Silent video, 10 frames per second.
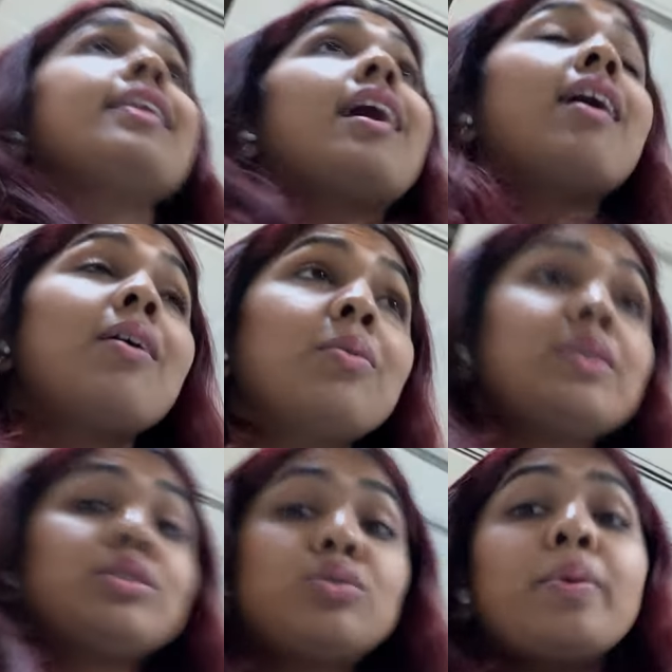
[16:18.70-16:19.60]
now
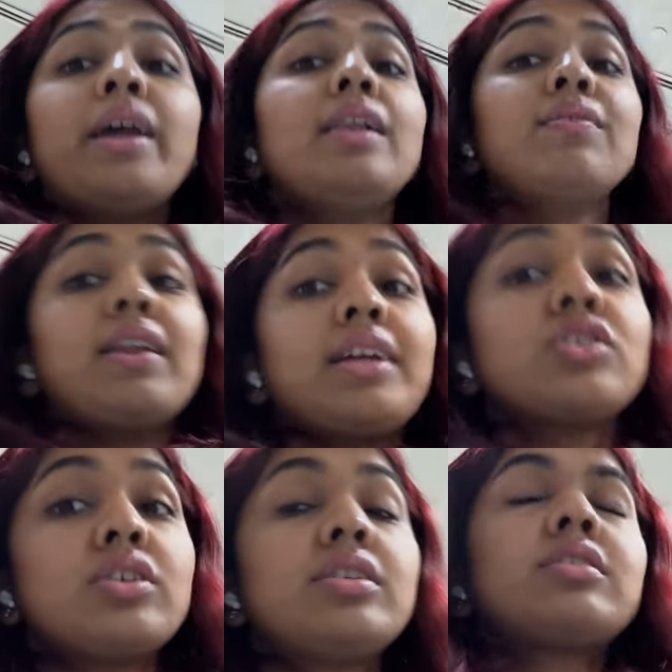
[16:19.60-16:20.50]
it's 12 and I
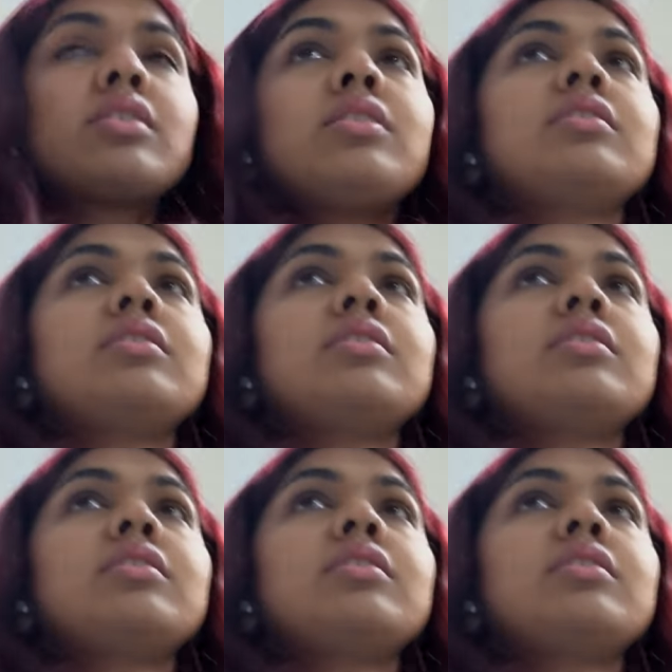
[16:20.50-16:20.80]
just